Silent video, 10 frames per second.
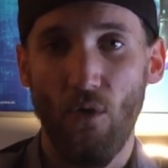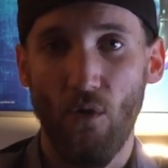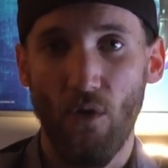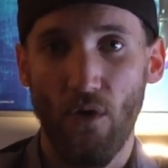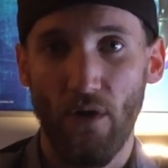
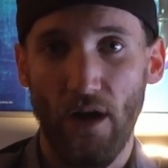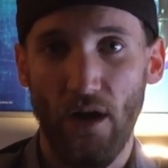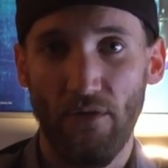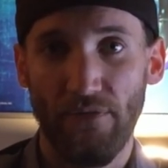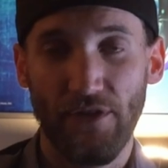or
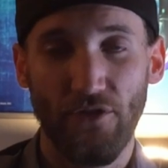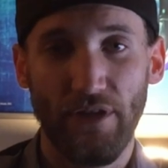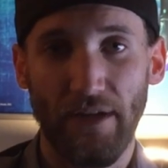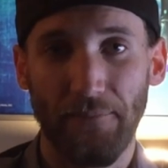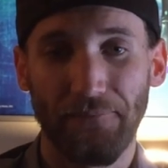a
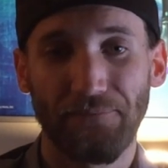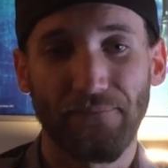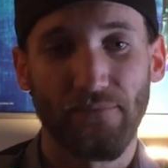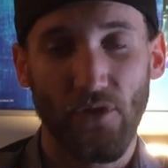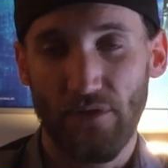figurine.
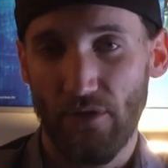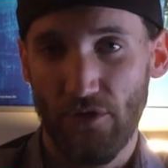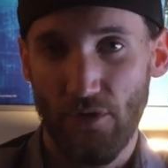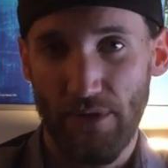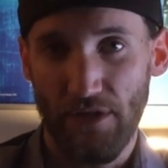Those are the
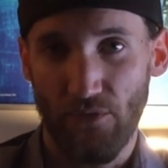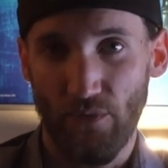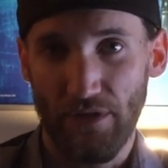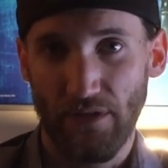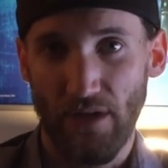two biggest
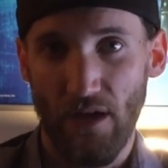ones.